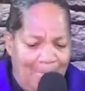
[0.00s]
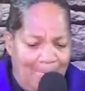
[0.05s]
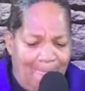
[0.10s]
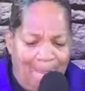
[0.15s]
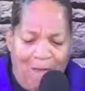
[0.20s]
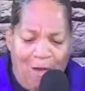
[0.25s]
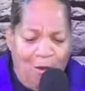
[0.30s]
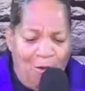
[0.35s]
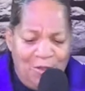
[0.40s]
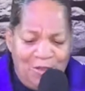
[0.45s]

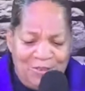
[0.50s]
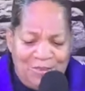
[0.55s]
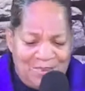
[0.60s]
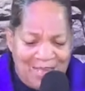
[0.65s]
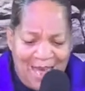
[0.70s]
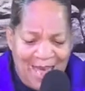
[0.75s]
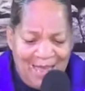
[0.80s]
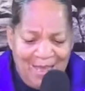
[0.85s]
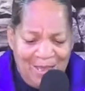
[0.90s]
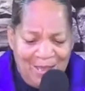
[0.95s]
Oh
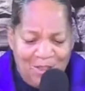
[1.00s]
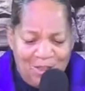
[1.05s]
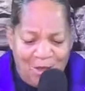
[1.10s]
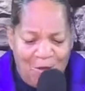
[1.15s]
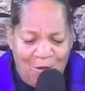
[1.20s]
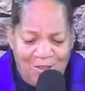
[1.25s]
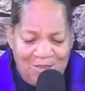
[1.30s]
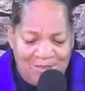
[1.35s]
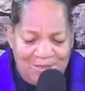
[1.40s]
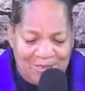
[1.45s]
Zion,
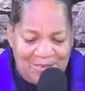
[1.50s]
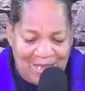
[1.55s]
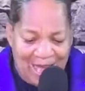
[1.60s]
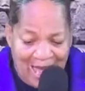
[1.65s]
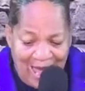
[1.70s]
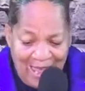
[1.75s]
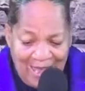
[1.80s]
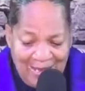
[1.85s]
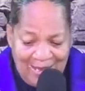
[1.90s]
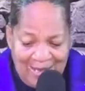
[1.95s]
oh
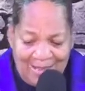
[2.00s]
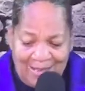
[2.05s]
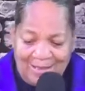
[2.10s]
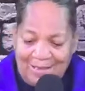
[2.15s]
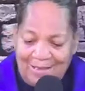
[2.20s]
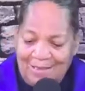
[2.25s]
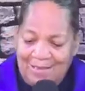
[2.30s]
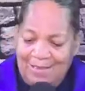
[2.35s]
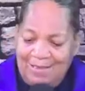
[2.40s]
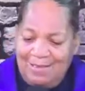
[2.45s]

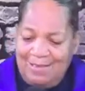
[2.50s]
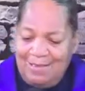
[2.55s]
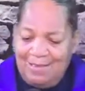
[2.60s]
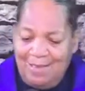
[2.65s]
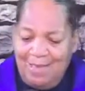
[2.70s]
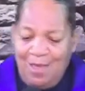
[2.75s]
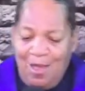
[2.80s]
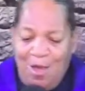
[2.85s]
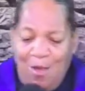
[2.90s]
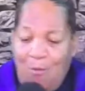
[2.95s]
Zion,
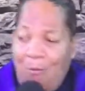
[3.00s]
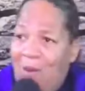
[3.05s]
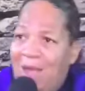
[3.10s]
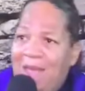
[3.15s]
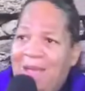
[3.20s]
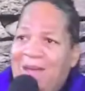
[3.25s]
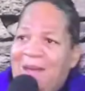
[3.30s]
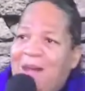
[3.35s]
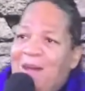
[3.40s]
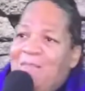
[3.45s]

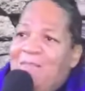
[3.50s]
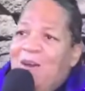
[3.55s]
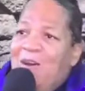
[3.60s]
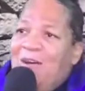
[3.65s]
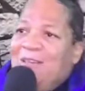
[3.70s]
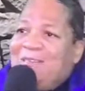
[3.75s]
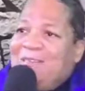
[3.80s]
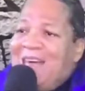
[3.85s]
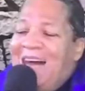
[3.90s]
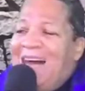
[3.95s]
wake up,
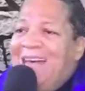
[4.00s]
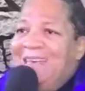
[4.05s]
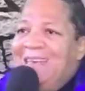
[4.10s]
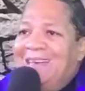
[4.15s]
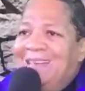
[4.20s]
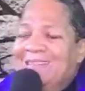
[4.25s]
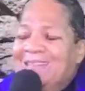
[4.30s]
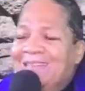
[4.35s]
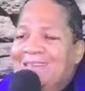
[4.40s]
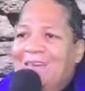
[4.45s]
oh
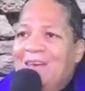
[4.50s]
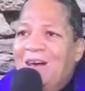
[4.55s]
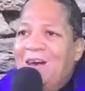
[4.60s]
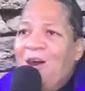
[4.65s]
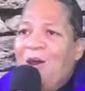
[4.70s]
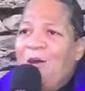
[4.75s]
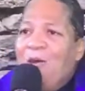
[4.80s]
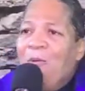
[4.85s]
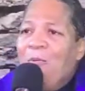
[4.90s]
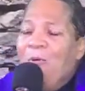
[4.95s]
Zion.
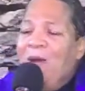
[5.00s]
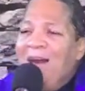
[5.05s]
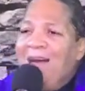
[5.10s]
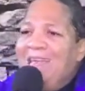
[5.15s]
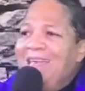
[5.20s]
What